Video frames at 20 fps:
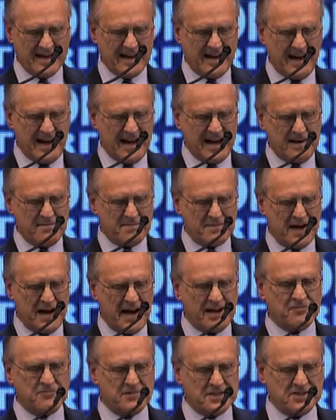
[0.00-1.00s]
I'm
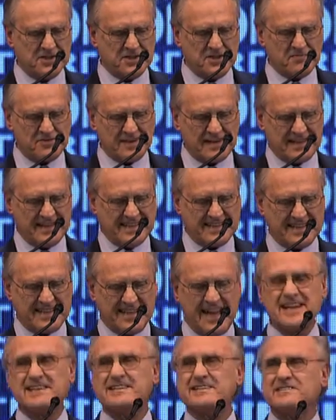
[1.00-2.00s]
unreservedly
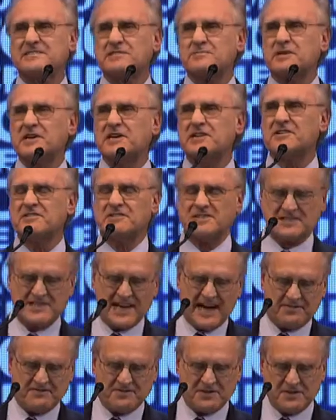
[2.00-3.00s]
delighted to be here this
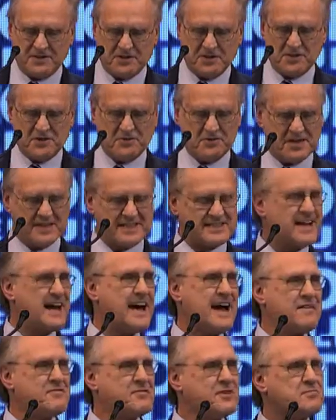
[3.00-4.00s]
afternoon and to
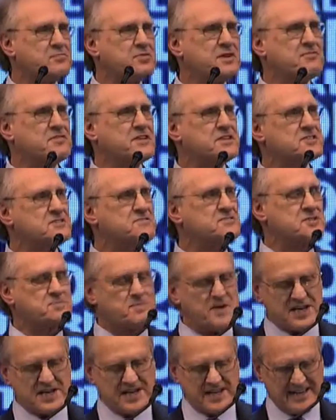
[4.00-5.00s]
have the privilege of
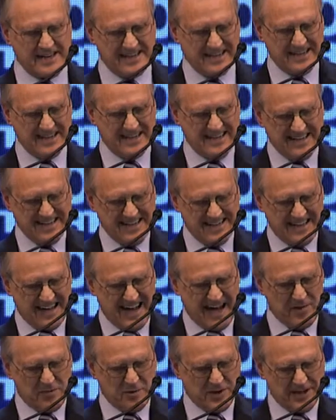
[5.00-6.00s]
speaking.
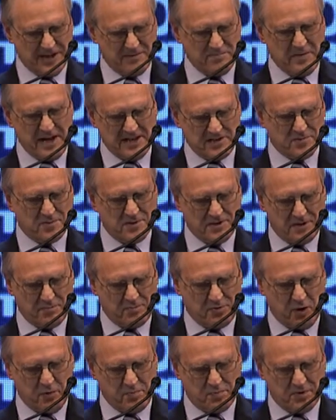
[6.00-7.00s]
I will admit with
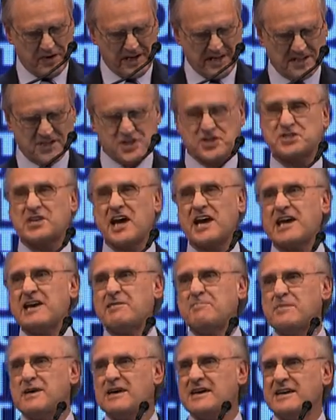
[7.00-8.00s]
appropriate
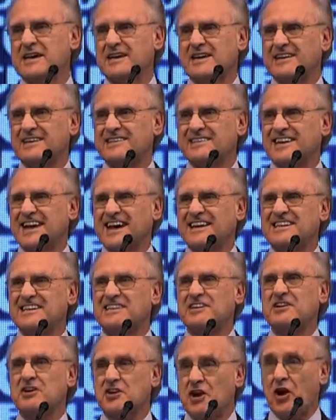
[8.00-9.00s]
shame that I
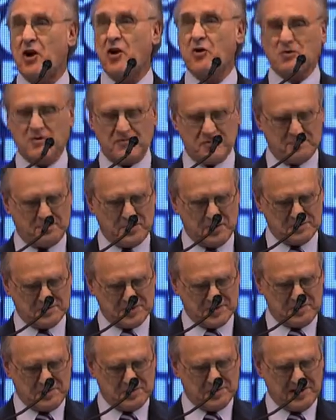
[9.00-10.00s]
didn't know of the
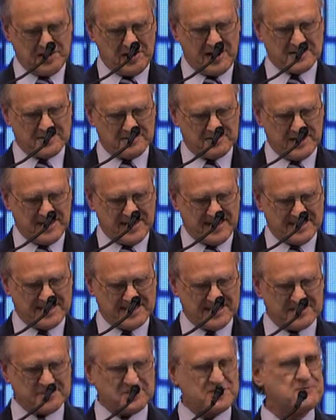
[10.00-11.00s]
Postcode Loterij
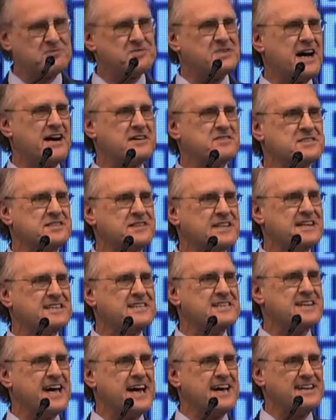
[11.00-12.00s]
until
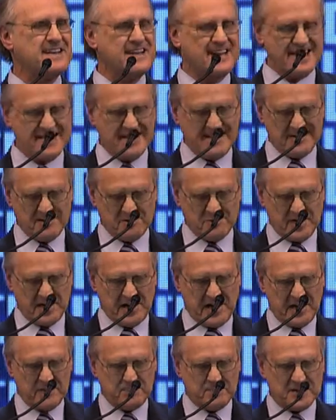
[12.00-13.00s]
2010, when
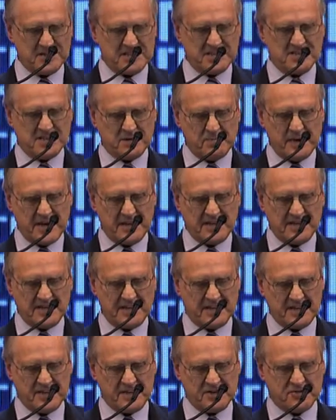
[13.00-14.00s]
I
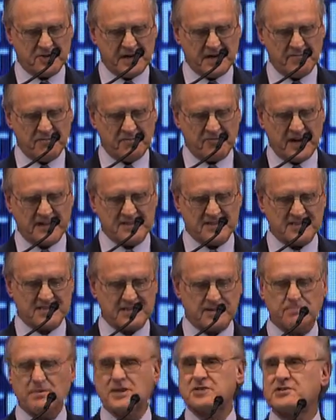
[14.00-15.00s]
participated in the Dream Fund
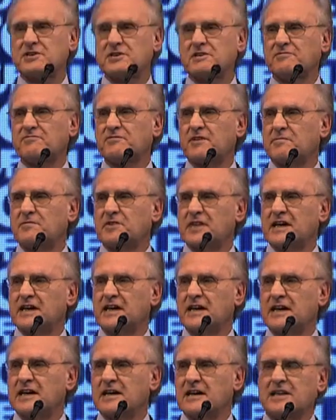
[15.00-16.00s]
submission from the
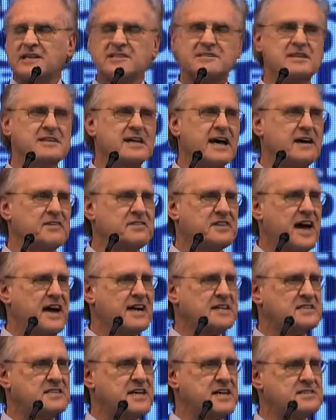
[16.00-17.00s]
Clinton Health
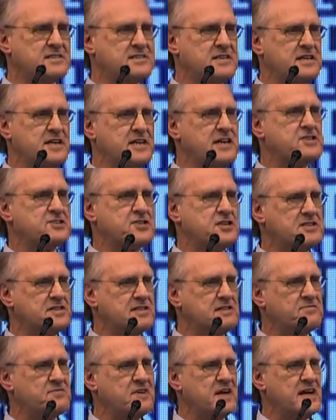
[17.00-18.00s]
Access
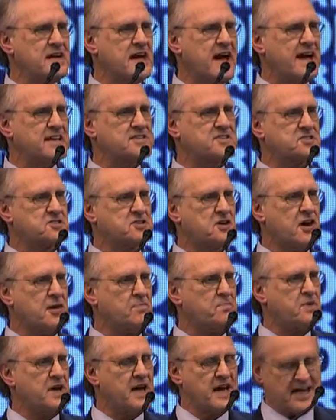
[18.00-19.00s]
Initiative and
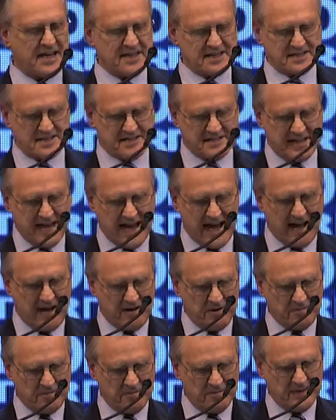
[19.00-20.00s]
Stop AIDS
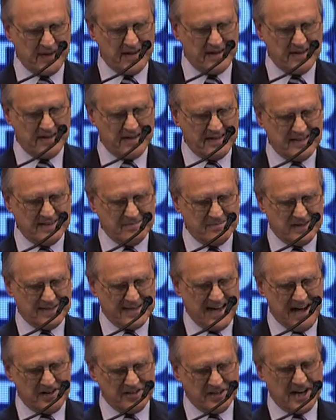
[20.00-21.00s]
Now. But
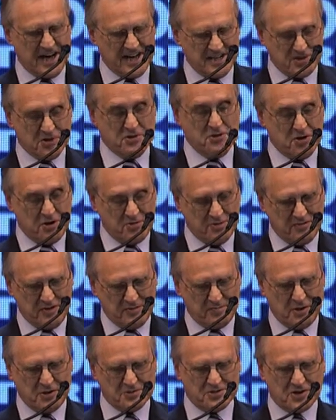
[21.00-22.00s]
now that I do know of
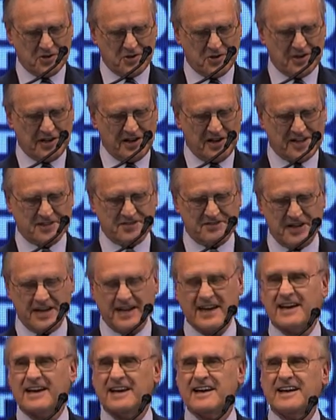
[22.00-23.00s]
the Postcode
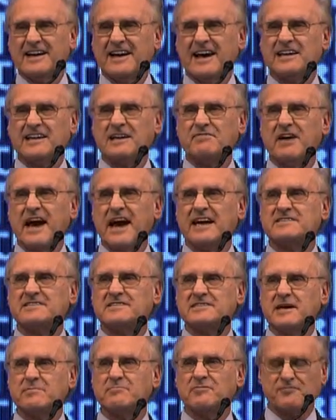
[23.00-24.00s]
Loterij and have had
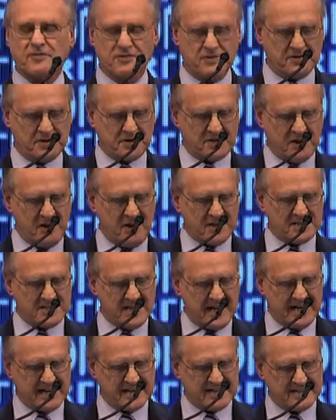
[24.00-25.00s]
some further
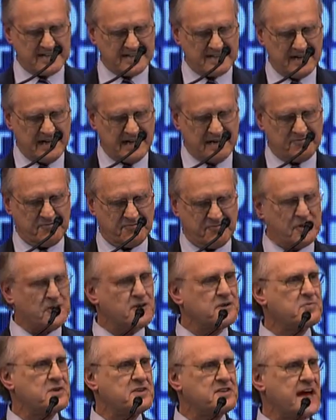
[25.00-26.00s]
contact, I'm
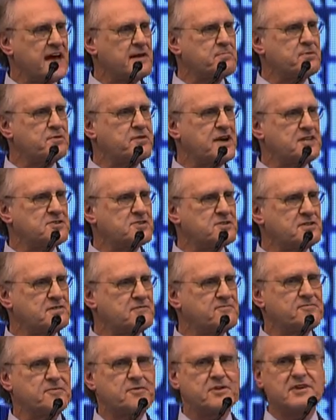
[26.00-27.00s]
filled with
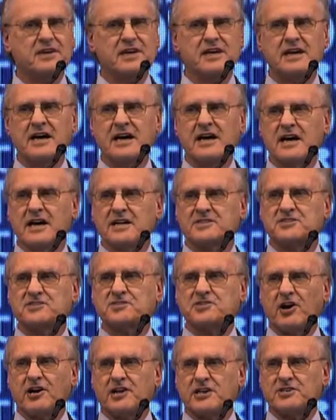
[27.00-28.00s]
admiration for the
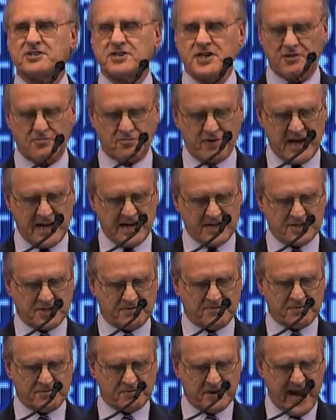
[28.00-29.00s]
astonishing range
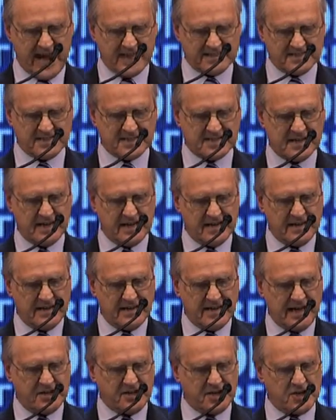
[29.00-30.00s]
of grants
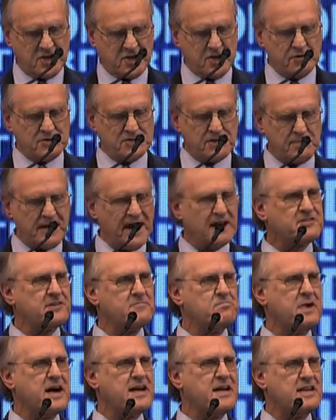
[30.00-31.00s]
and the huge amount
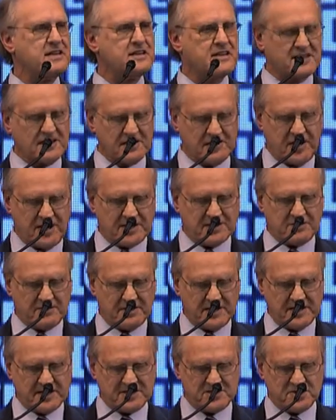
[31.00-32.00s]
of money that the
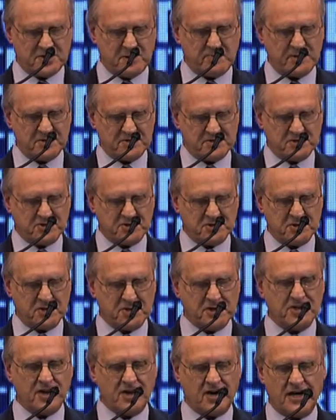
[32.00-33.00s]
lottery distributes to
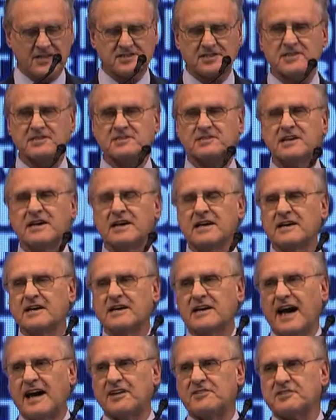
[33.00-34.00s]
good causes
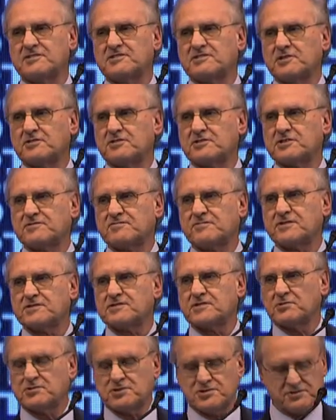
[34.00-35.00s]
and the search for
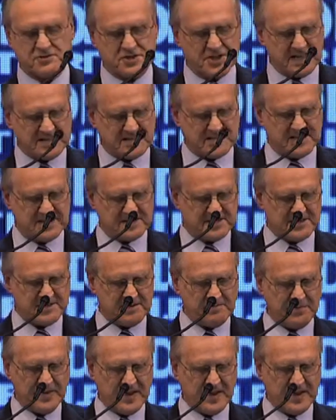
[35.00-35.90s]
social justice.